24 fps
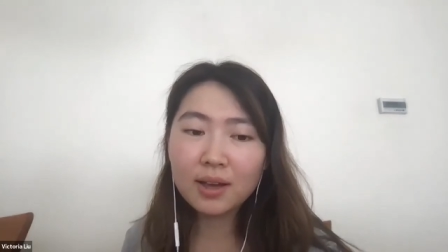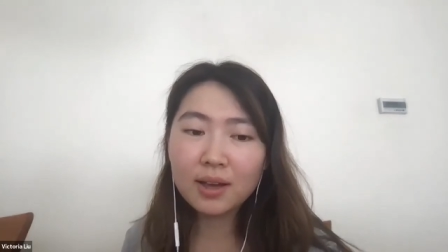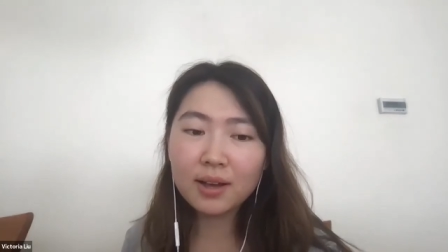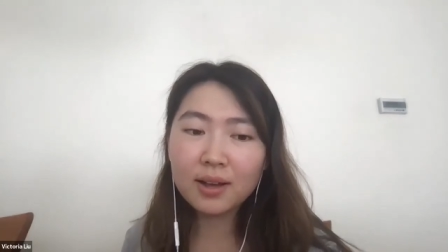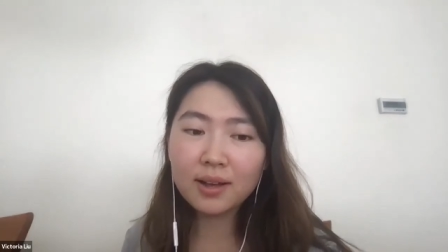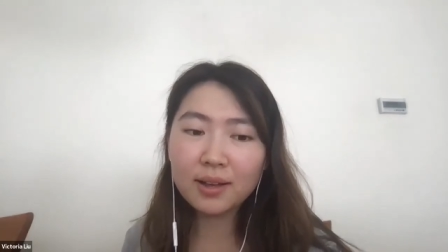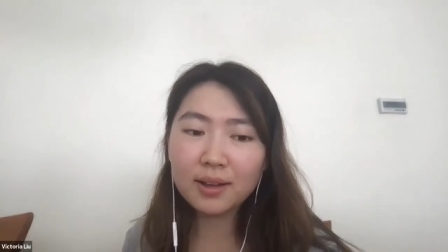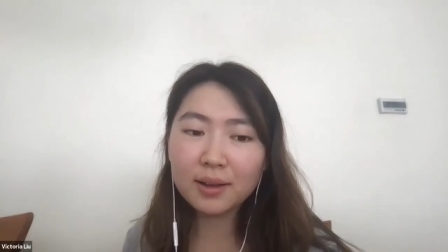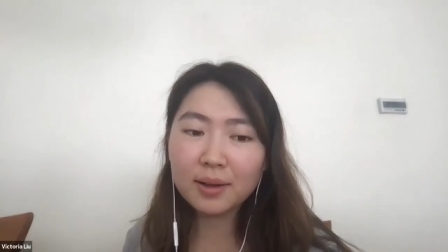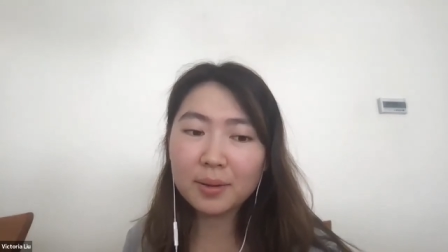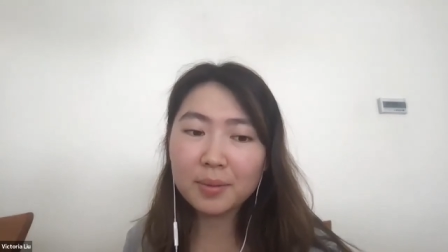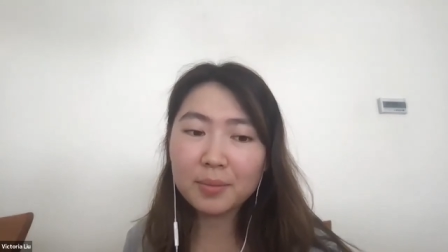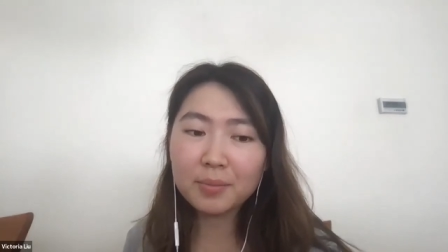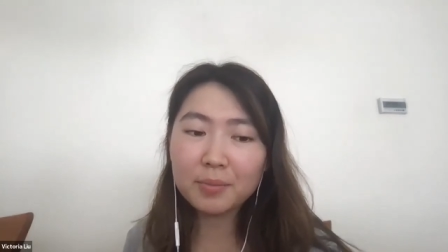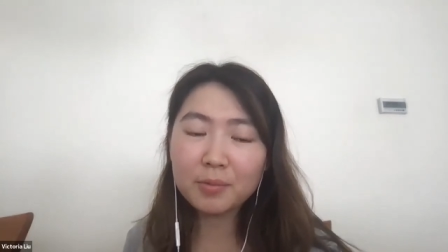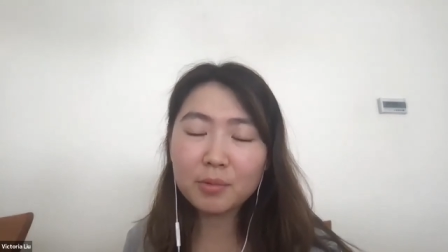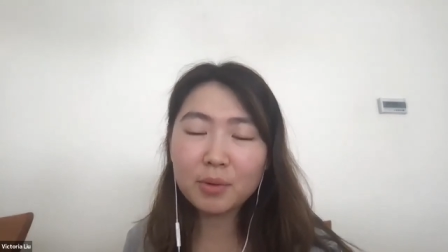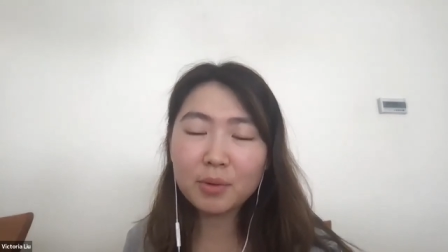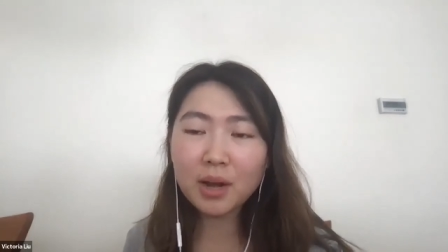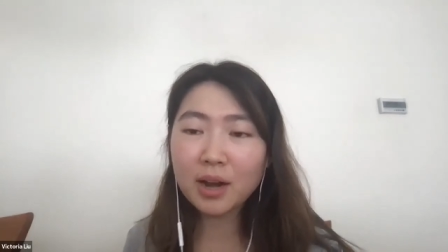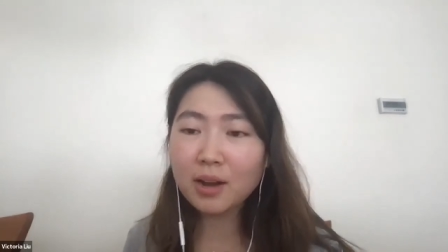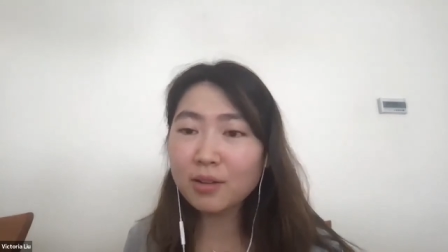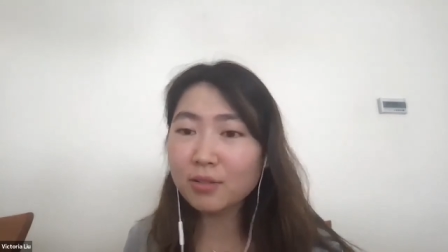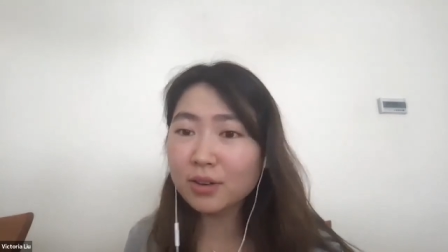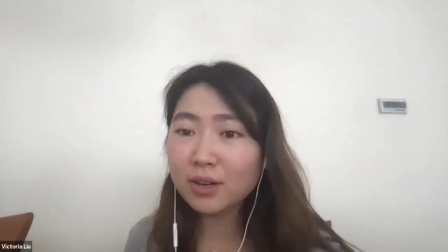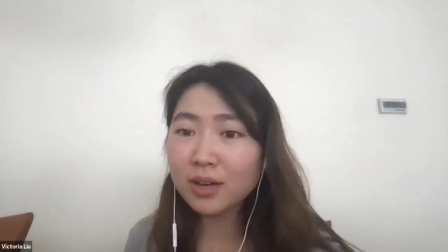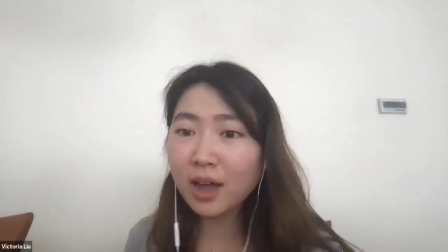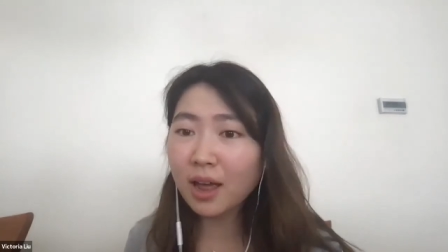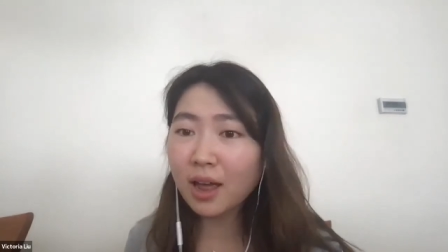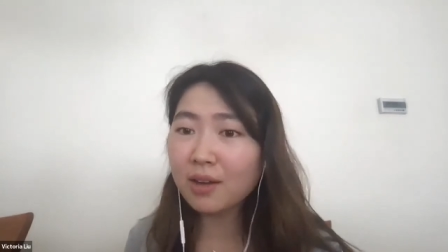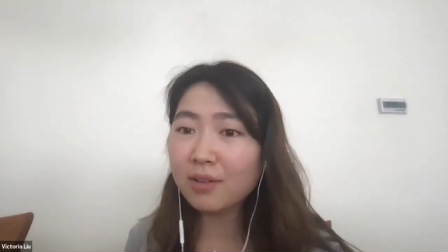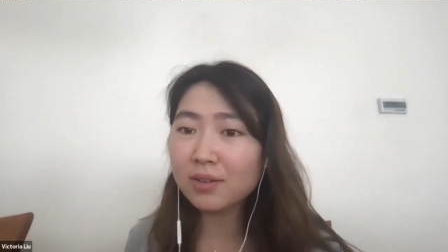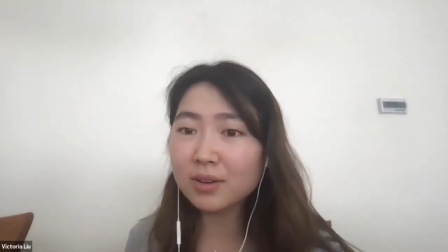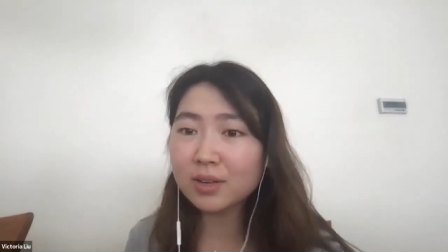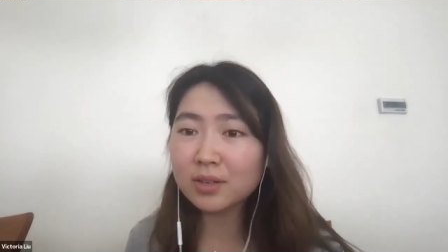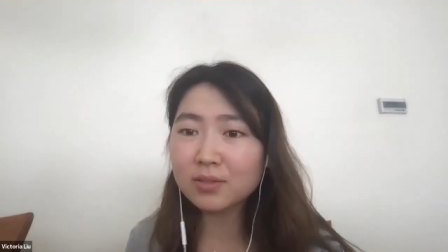um, whatever
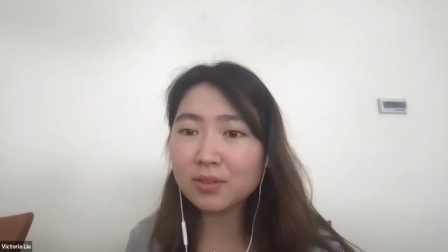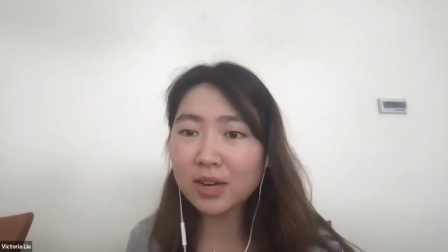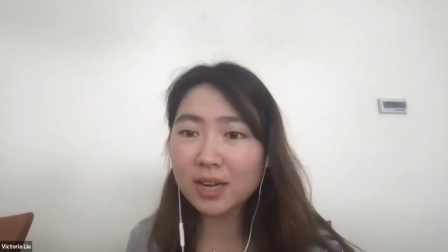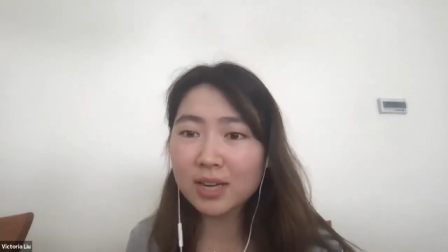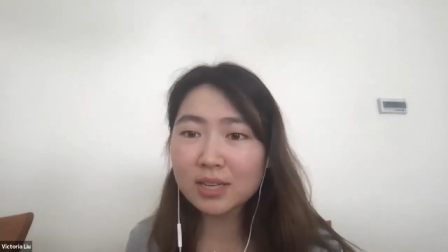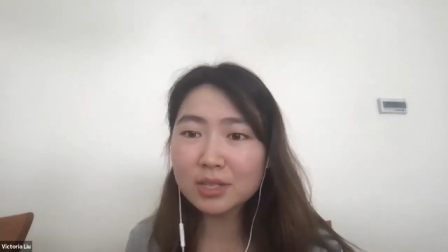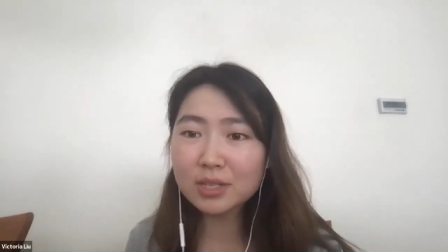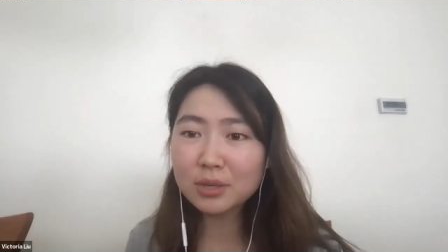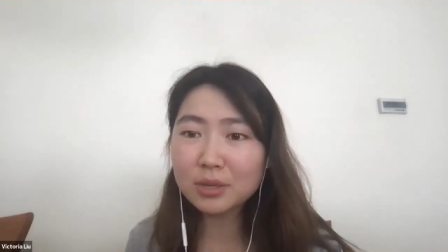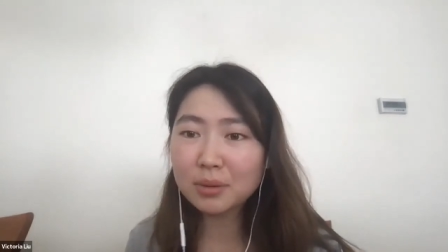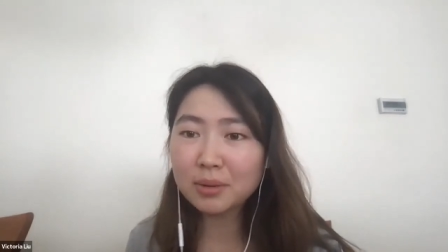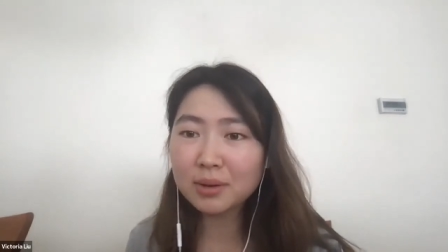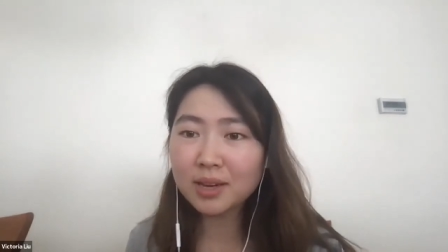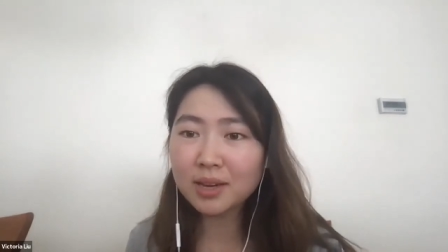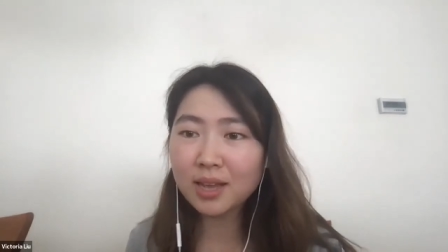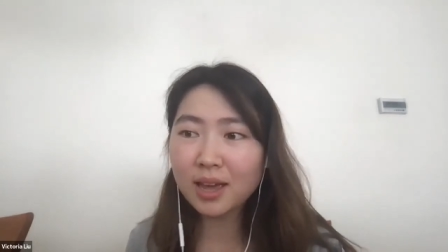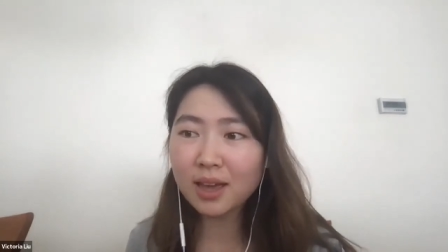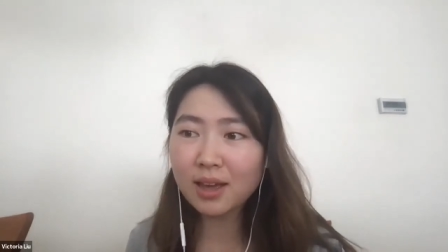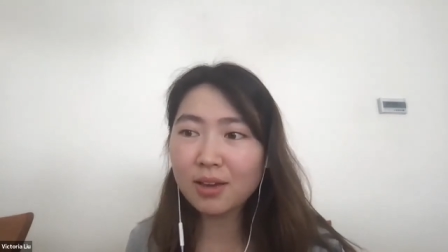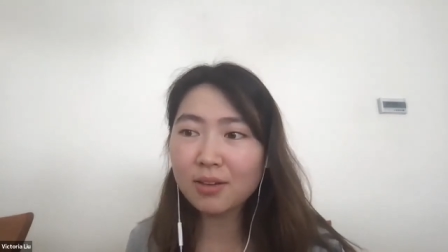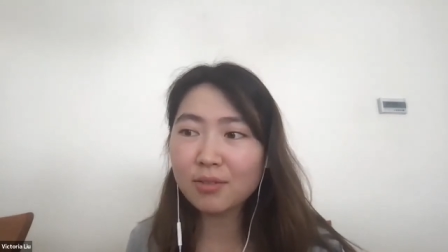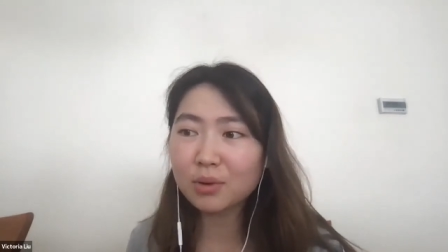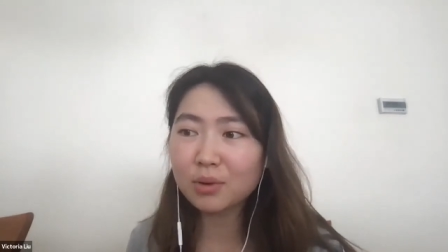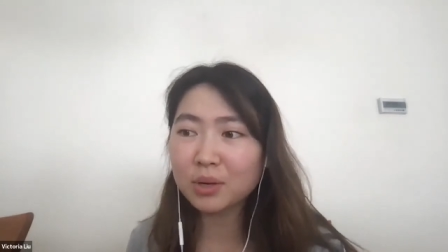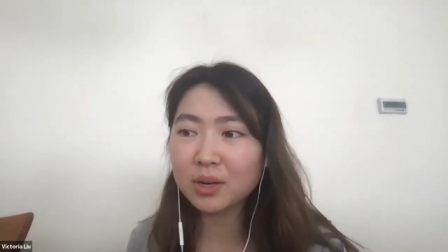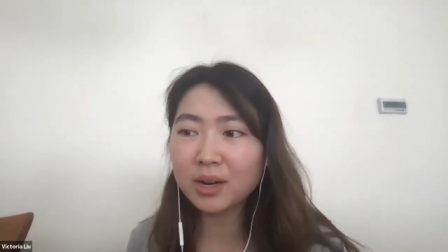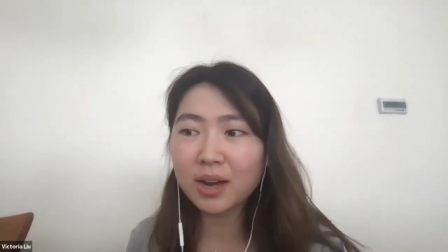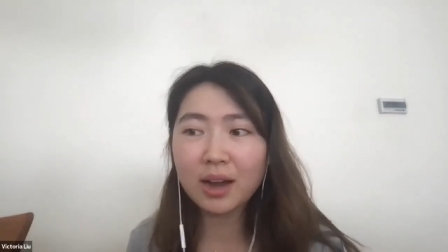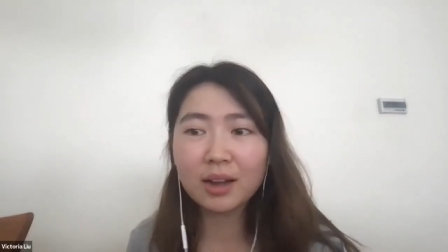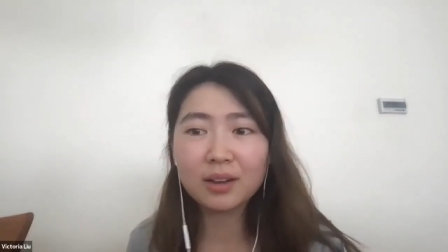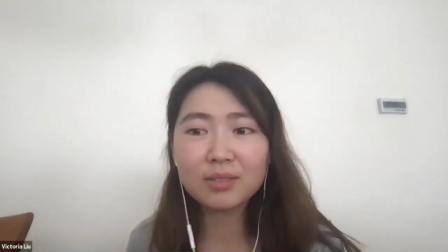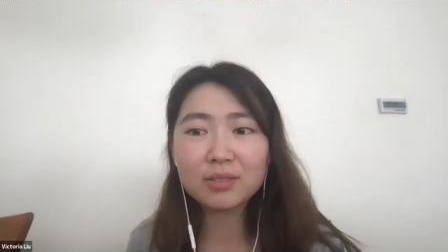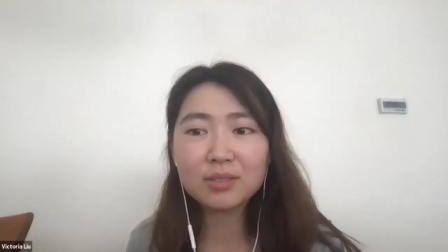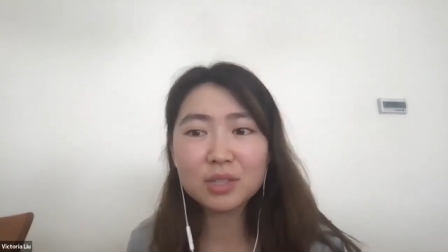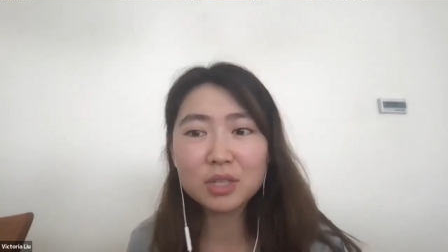kind of advice you would give or kind of